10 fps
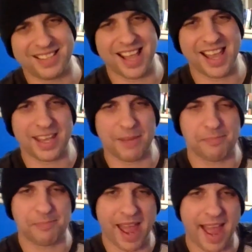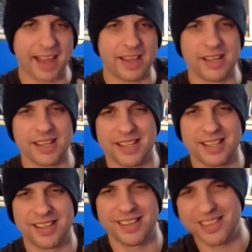take it back
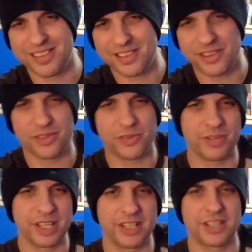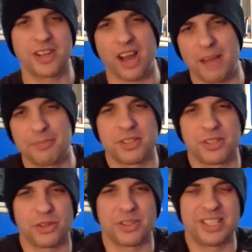3 stops.
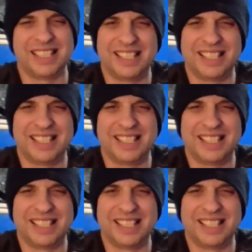So